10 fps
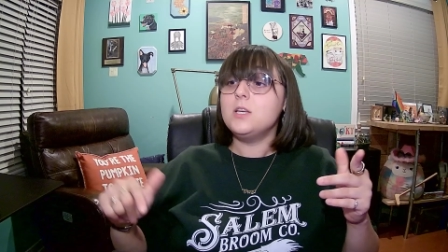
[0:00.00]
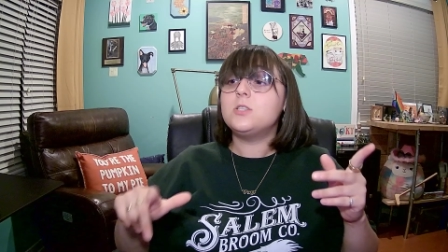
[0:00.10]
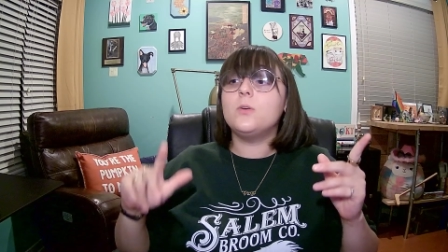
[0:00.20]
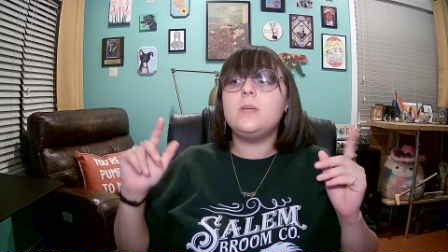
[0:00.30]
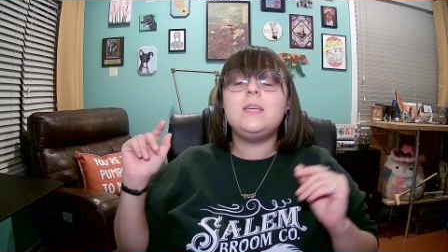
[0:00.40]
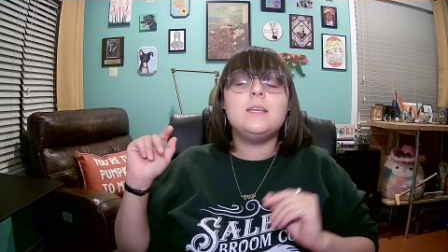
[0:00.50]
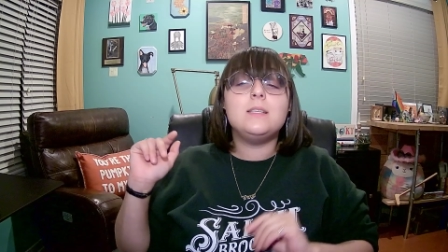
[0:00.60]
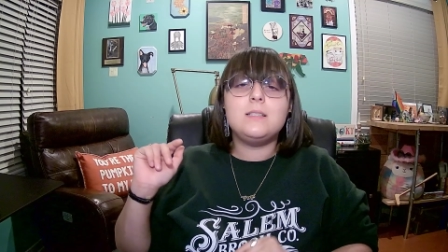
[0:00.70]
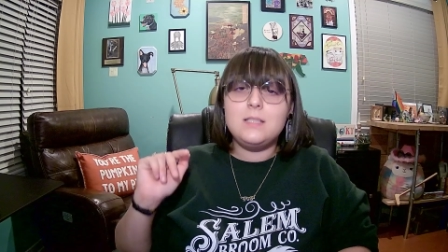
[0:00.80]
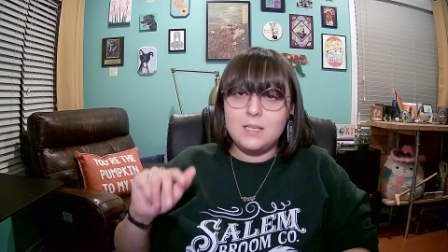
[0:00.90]
so he
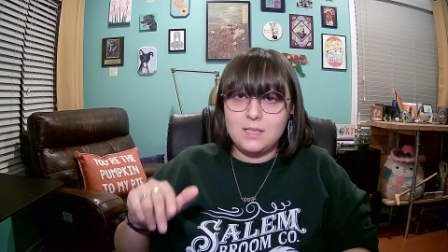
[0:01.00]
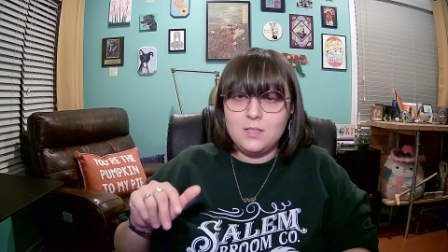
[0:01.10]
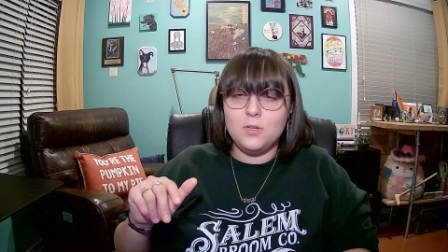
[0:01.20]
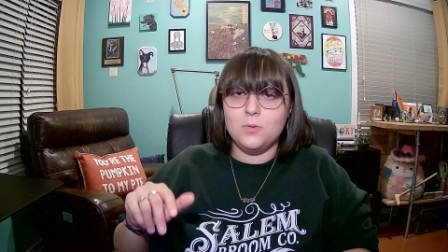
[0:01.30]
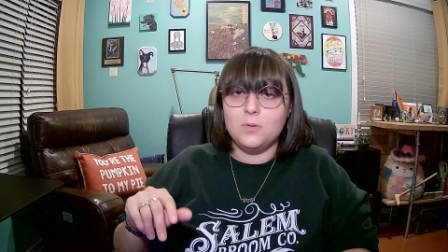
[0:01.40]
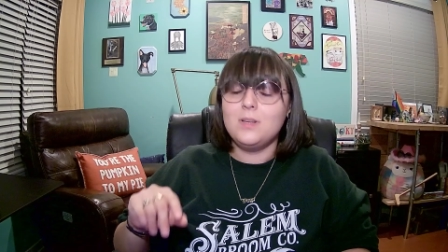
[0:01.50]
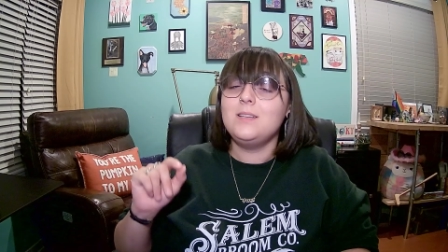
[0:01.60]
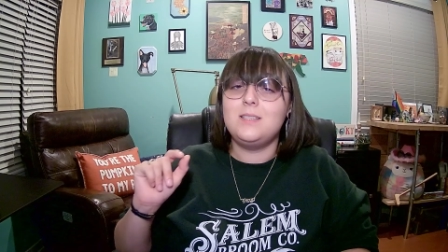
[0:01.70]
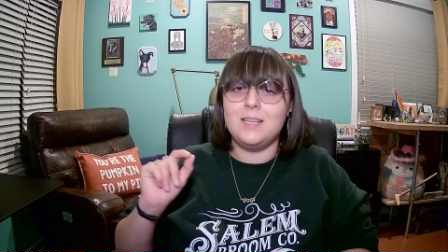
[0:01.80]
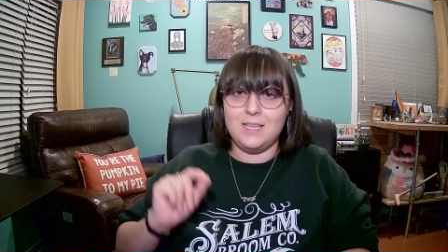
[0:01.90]
continued
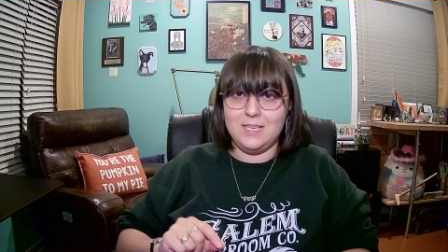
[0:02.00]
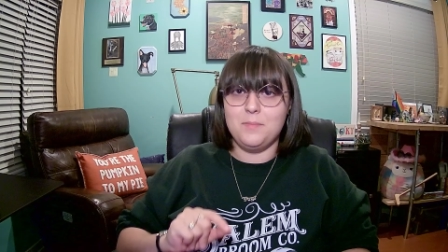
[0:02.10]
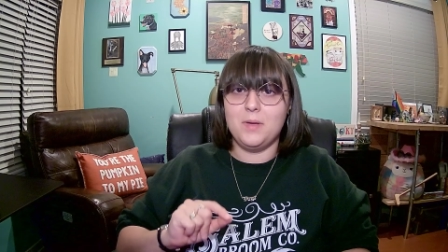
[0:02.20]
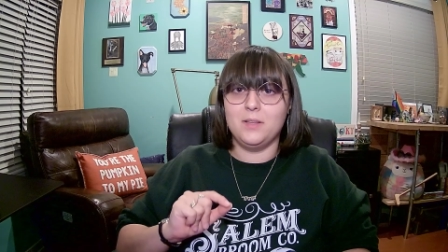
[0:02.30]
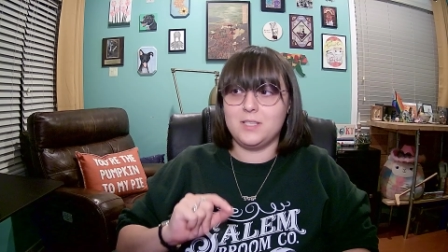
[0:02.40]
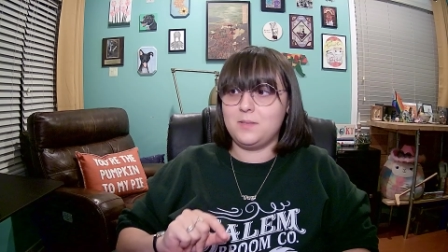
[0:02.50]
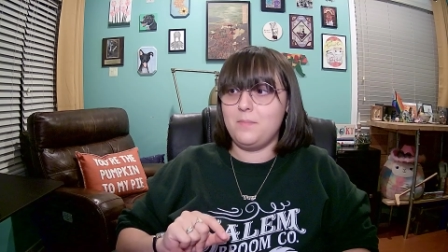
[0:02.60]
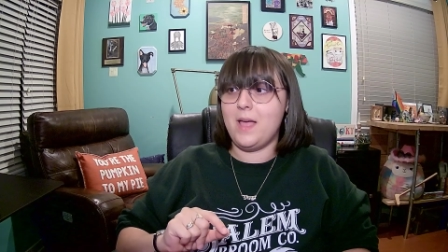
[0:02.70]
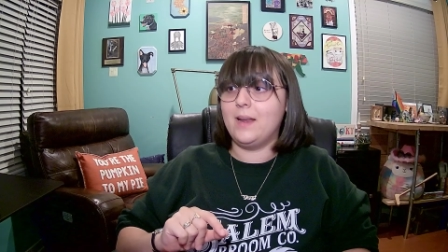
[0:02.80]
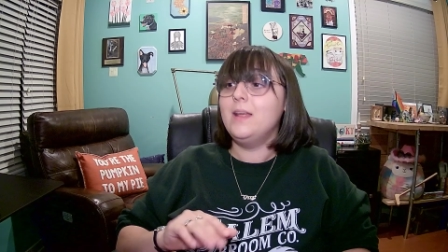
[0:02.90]
to email this
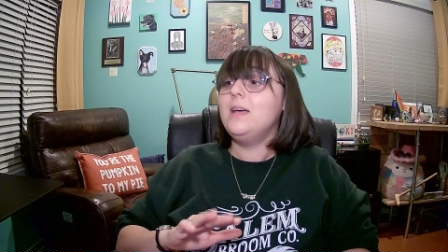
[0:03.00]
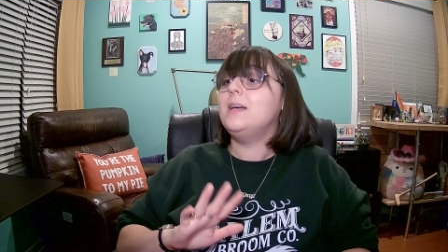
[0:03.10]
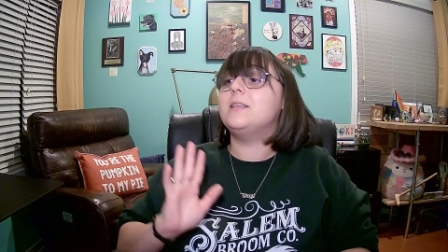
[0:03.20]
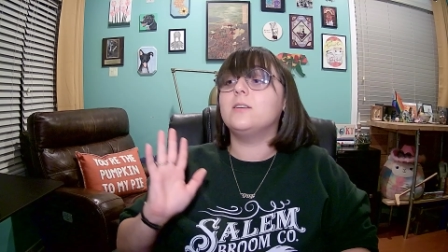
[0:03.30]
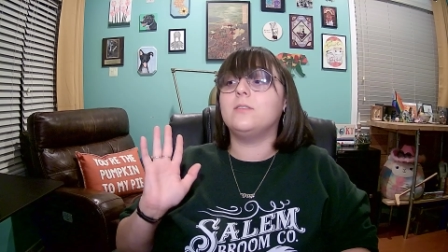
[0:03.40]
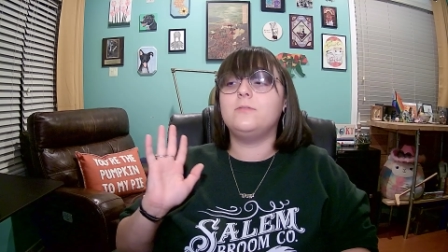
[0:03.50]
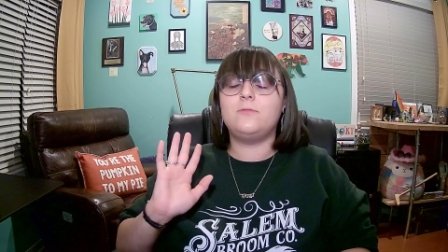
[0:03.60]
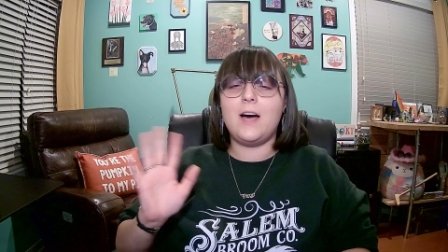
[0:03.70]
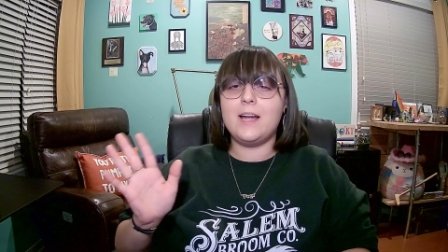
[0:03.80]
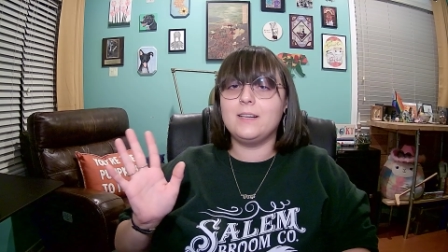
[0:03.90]
man until
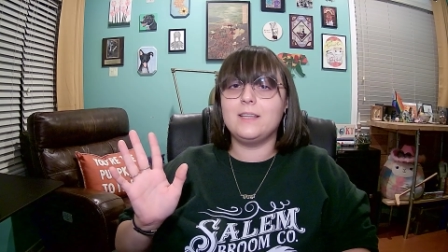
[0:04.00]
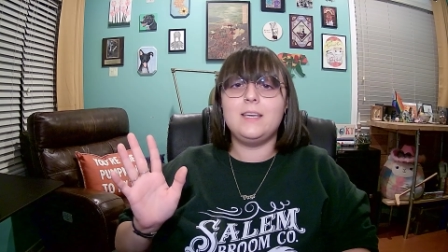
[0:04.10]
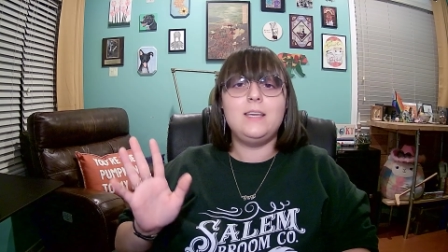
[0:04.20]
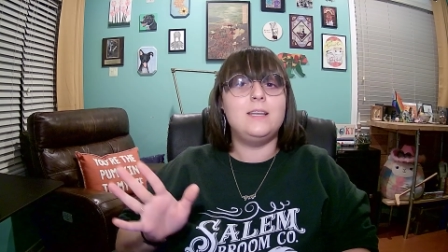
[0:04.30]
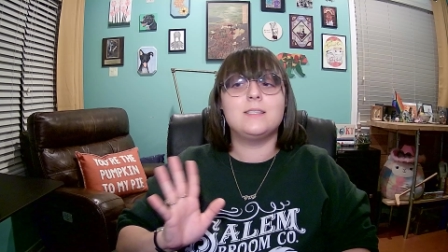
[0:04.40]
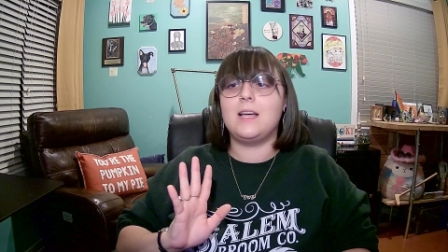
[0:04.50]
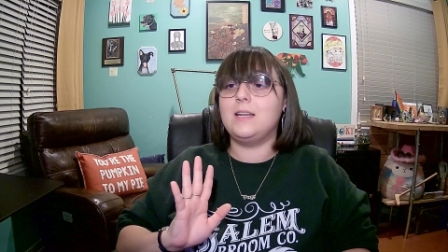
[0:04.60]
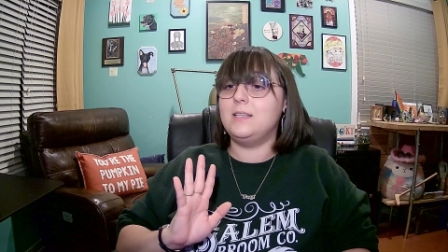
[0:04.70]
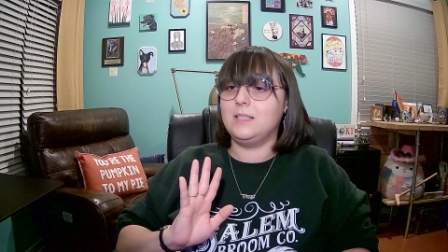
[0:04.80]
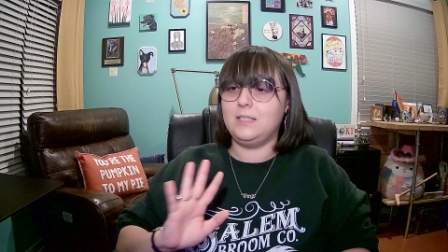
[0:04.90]
finally he
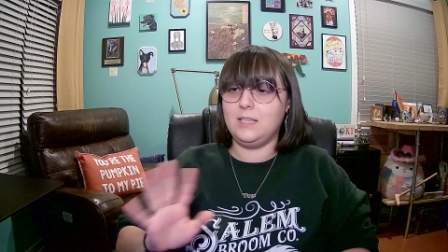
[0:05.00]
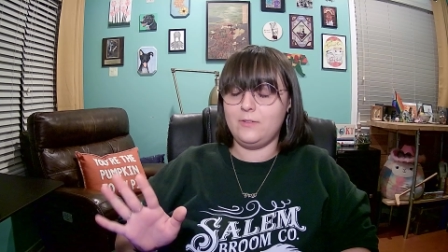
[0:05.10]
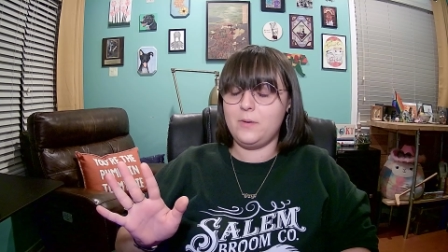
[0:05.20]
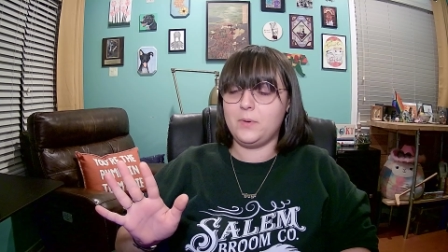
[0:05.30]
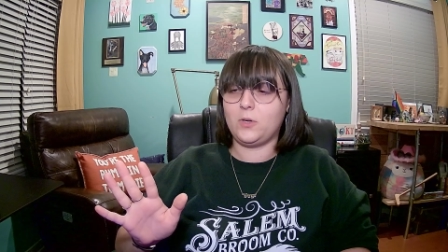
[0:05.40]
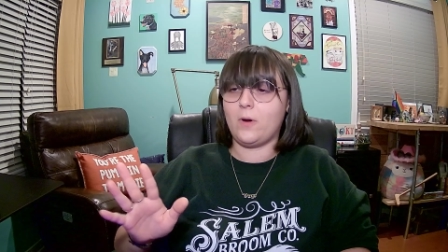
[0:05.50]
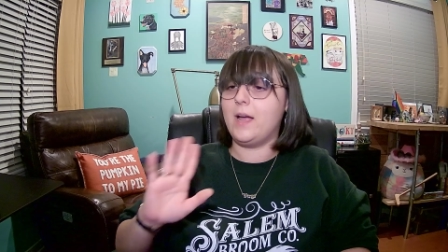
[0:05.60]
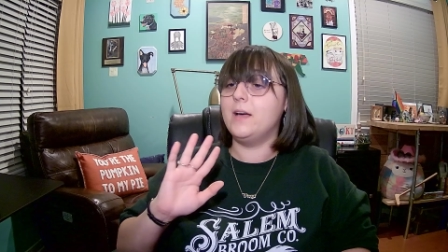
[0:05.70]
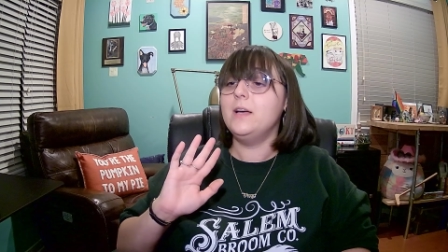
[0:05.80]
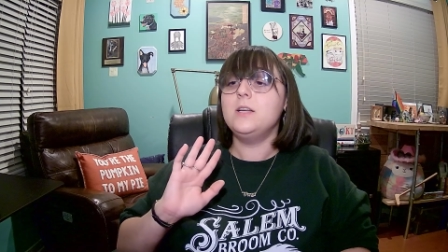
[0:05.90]
decided to give him a
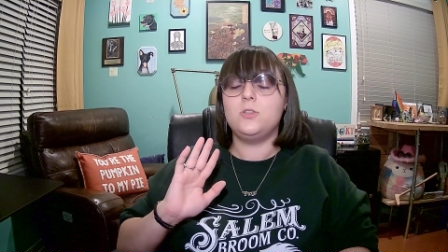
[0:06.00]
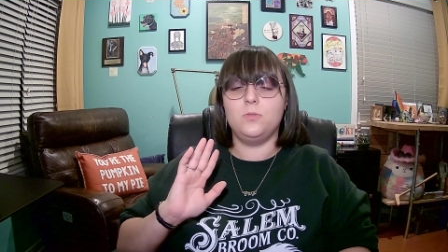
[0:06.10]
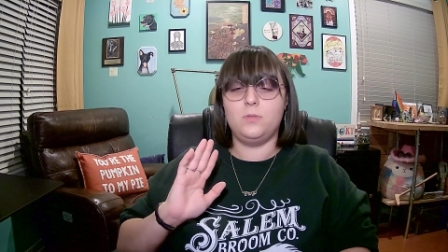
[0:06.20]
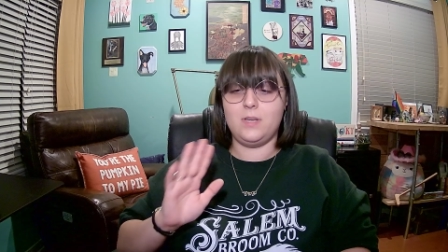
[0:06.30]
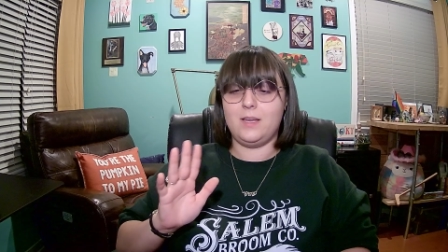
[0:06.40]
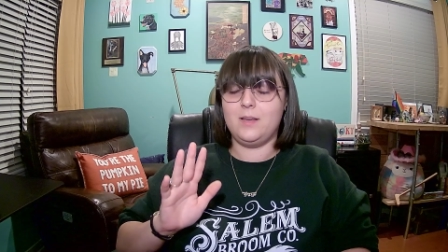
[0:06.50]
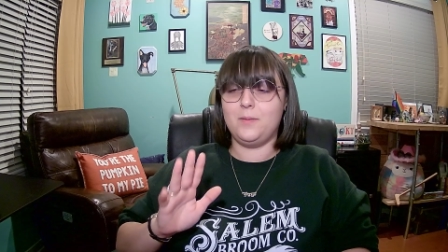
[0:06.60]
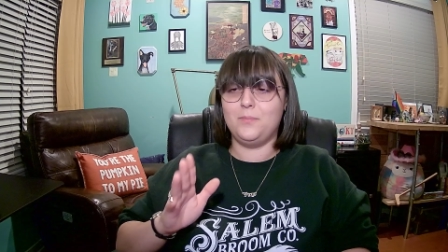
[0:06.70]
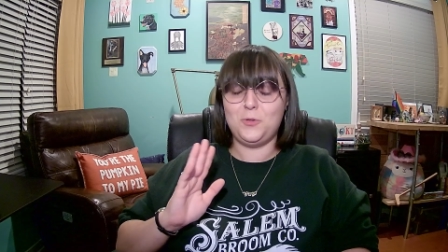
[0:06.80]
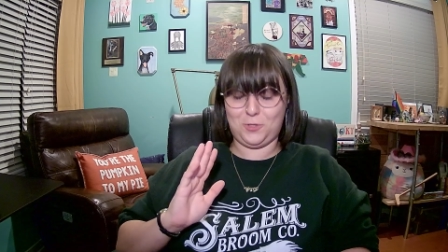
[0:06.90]
grant to get
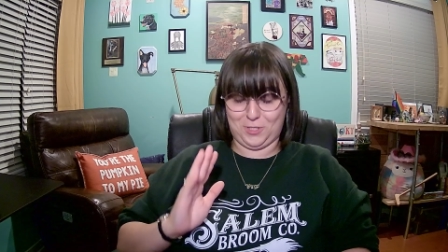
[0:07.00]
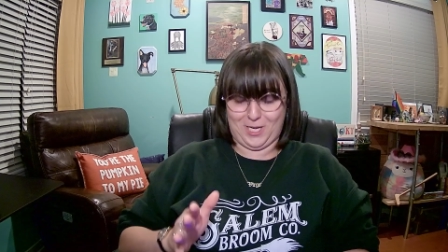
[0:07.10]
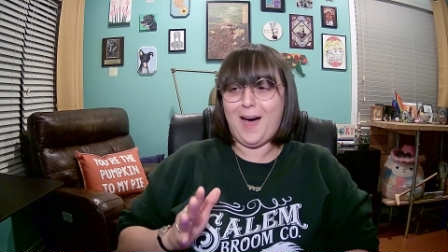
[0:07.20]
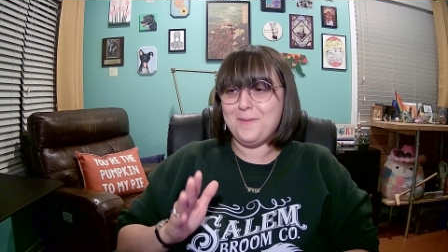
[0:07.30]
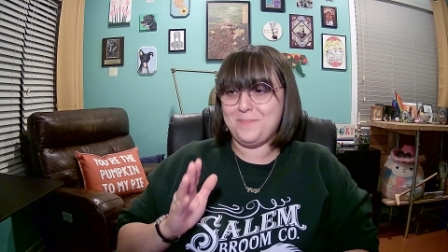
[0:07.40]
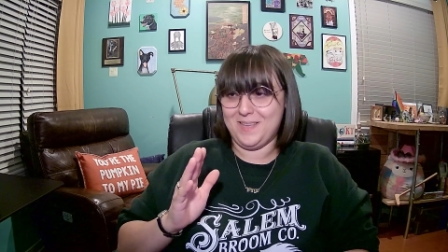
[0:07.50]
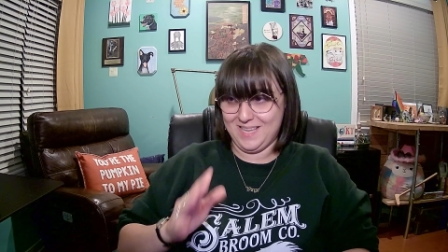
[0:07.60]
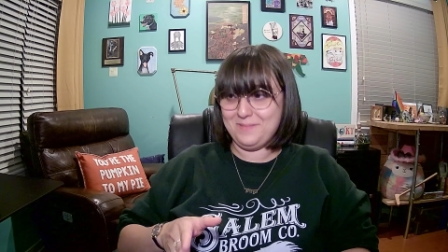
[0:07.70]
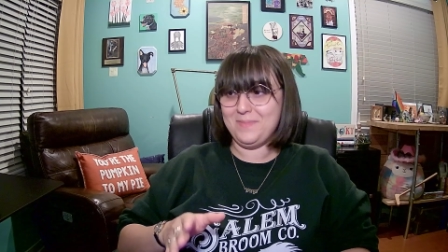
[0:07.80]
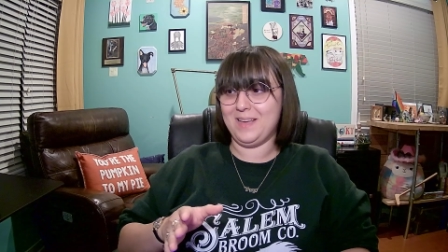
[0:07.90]
him to stop
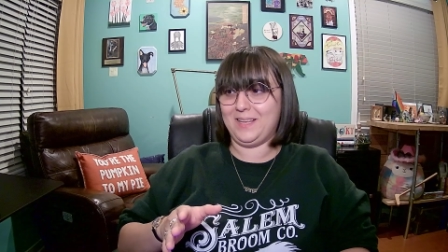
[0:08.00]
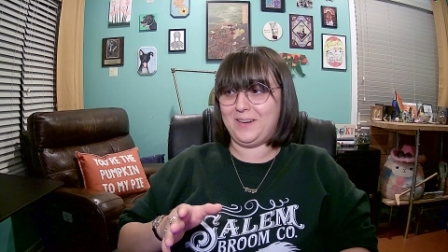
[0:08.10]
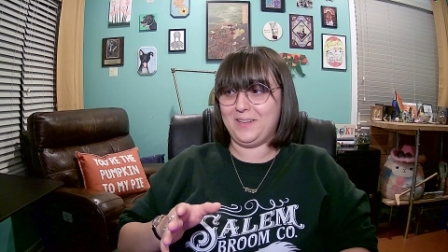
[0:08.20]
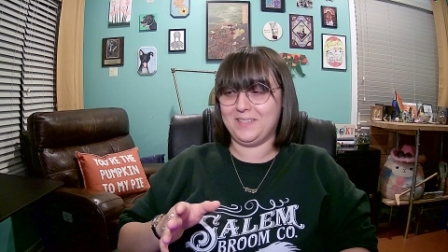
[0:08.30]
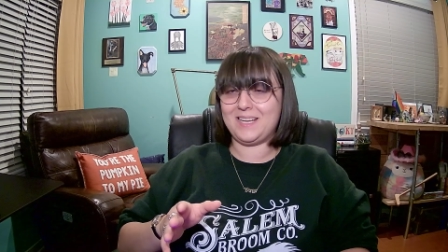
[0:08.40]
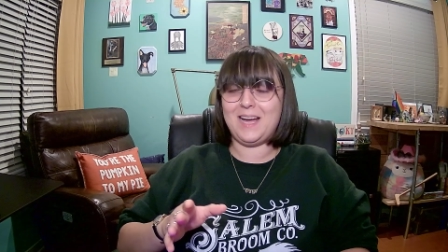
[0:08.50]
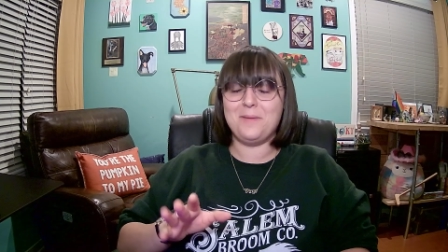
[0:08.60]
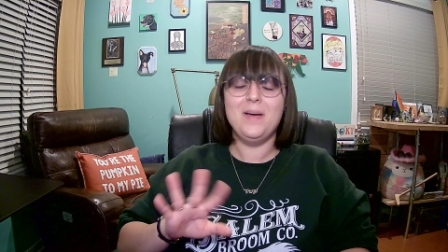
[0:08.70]
emailing all the time.